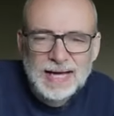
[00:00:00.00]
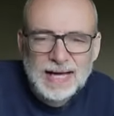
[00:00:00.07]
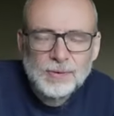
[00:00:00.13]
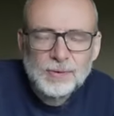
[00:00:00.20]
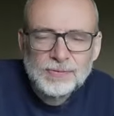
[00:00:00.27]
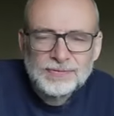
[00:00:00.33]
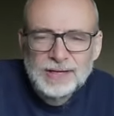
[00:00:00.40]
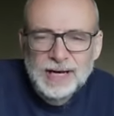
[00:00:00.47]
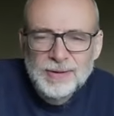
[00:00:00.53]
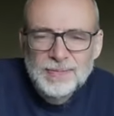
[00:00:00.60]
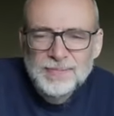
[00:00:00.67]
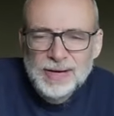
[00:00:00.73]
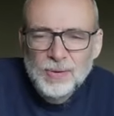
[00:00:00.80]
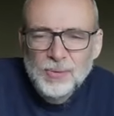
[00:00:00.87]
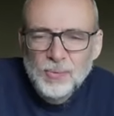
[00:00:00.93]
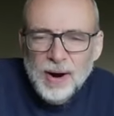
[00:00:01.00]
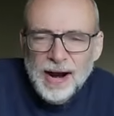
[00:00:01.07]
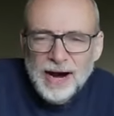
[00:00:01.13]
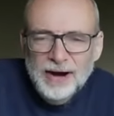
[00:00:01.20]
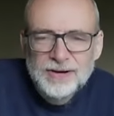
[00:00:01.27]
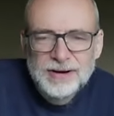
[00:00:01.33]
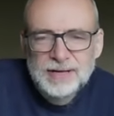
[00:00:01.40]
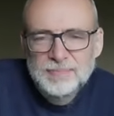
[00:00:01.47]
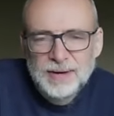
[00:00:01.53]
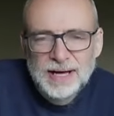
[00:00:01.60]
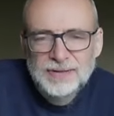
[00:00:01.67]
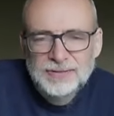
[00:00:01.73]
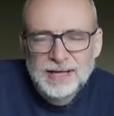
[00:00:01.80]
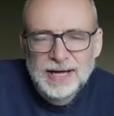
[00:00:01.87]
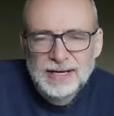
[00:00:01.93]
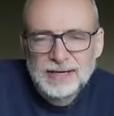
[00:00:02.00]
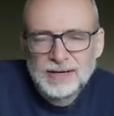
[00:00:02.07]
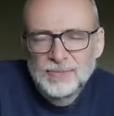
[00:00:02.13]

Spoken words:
I'm a bit wary about that.